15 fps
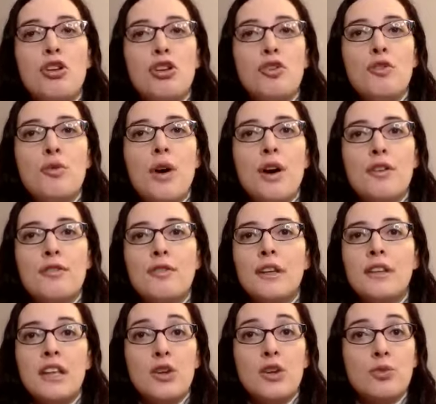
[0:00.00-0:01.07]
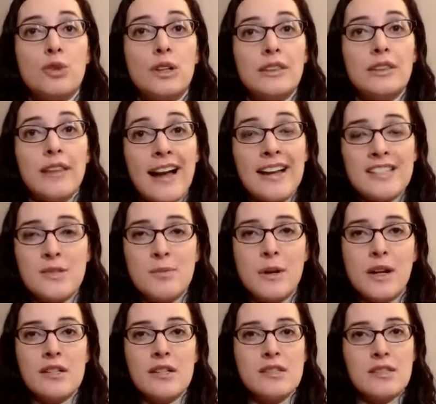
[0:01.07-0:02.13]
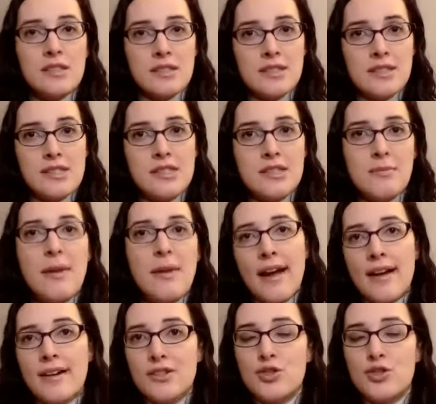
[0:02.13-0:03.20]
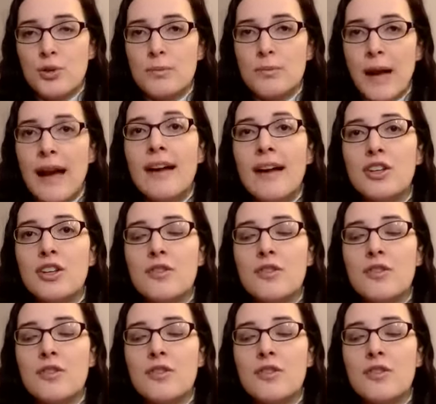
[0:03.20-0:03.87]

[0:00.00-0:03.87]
You are feeling relaxed because the system has your back.